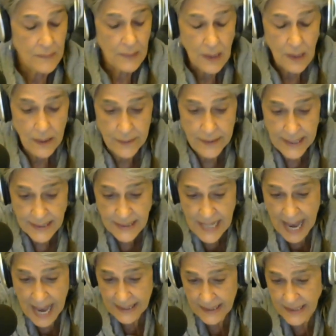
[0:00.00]
The
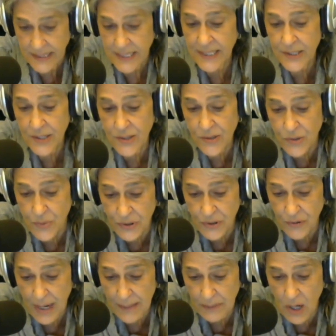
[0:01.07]
attack continues with
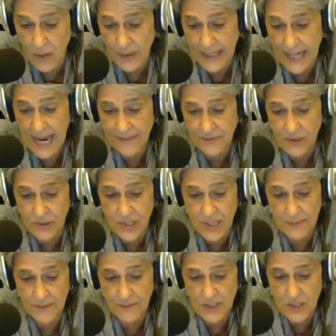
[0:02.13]
Trump going after some
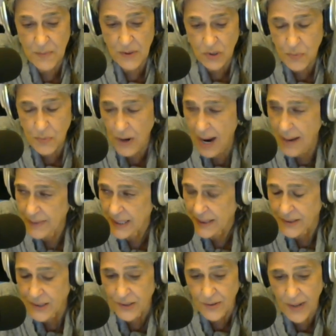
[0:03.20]
of his most
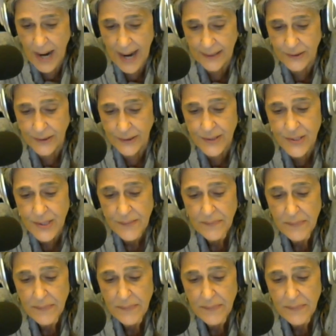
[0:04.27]
prominent detractors.